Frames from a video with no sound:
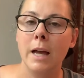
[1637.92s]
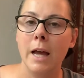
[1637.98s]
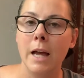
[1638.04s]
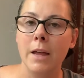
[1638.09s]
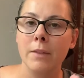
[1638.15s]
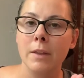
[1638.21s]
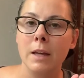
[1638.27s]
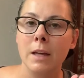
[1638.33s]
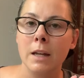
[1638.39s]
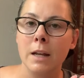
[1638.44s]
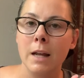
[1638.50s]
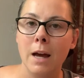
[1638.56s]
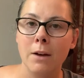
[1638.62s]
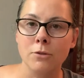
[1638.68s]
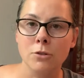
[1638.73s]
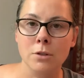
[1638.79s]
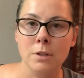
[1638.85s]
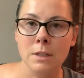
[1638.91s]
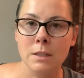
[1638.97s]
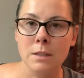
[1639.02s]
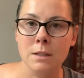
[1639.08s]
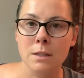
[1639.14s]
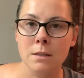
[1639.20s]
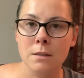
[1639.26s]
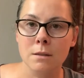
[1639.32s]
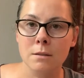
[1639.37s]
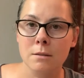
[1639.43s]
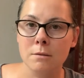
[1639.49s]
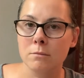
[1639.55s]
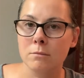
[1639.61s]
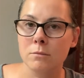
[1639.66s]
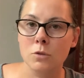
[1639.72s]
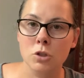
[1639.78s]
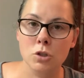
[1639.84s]
And then after it's
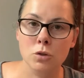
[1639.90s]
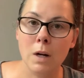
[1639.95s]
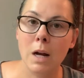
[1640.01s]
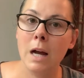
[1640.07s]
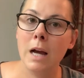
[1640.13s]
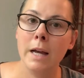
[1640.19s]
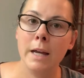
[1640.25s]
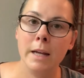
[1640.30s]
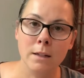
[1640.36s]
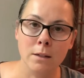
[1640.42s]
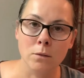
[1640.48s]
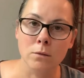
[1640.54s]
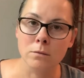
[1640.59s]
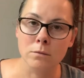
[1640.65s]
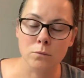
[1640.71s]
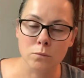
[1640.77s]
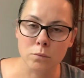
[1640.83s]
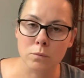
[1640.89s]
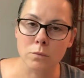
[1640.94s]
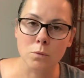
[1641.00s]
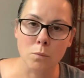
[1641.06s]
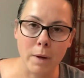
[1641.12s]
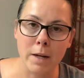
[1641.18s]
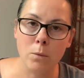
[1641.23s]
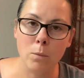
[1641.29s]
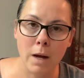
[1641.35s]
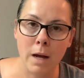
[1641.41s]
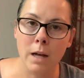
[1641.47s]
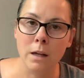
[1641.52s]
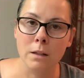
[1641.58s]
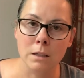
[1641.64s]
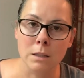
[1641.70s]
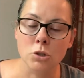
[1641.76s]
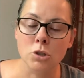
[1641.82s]
dried and you wait a
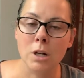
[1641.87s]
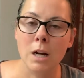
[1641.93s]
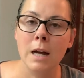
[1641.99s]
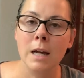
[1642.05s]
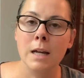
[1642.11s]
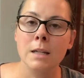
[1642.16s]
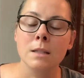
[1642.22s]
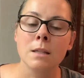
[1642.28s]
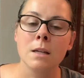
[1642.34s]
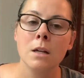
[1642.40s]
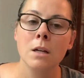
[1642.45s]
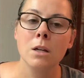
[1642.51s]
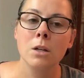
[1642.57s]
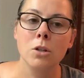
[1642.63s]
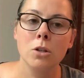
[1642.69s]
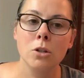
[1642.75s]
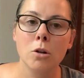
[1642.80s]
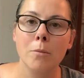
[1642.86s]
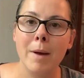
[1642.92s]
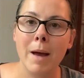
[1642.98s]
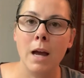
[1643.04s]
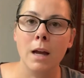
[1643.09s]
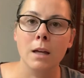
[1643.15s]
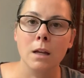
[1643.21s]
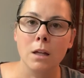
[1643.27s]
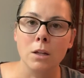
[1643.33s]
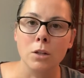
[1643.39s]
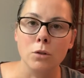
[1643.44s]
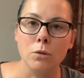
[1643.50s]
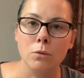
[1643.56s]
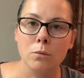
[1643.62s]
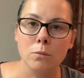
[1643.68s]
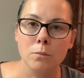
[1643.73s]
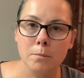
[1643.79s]
while and it dries, you go back and
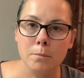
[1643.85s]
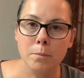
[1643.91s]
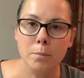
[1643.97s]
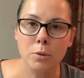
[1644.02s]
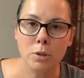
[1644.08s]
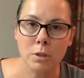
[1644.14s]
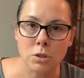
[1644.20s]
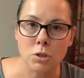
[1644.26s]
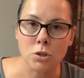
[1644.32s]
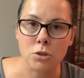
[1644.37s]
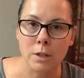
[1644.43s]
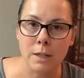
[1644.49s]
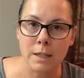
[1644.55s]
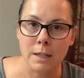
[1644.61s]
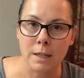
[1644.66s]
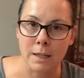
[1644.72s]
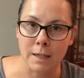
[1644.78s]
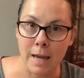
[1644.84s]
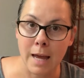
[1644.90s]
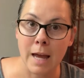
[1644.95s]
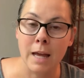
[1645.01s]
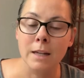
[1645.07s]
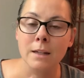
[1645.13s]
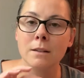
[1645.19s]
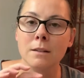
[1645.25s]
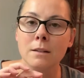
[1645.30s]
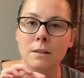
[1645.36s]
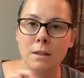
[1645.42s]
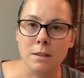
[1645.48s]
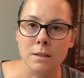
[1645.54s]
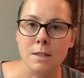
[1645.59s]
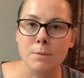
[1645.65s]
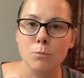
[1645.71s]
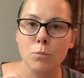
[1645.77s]
you pull it straight again
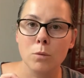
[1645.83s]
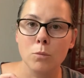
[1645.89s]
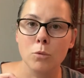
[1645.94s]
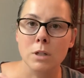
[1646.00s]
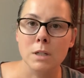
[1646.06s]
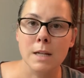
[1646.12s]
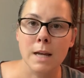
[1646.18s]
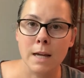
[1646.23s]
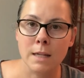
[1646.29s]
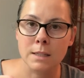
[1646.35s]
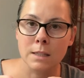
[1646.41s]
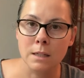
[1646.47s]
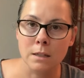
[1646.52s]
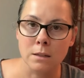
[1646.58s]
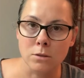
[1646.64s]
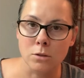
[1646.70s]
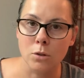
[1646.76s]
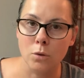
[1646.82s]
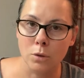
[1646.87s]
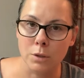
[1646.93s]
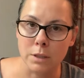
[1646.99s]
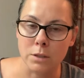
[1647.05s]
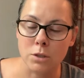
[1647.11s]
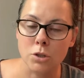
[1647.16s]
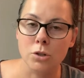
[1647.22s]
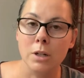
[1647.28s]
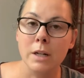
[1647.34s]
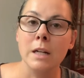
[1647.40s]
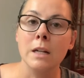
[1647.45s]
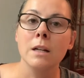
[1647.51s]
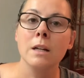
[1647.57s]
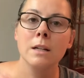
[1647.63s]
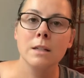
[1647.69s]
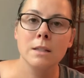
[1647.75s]
and put more tacks in to hold it
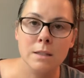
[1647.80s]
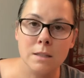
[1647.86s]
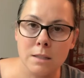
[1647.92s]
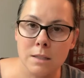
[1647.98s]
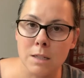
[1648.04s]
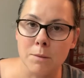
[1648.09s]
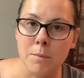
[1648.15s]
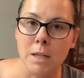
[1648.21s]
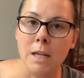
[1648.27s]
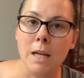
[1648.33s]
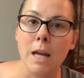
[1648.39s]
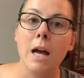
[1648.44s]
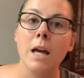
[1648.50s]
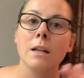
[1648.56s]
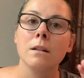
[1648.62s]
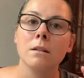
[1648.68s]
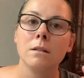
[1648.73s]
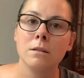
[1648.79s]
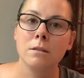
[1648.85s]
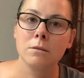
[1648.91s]
straight, steam it again.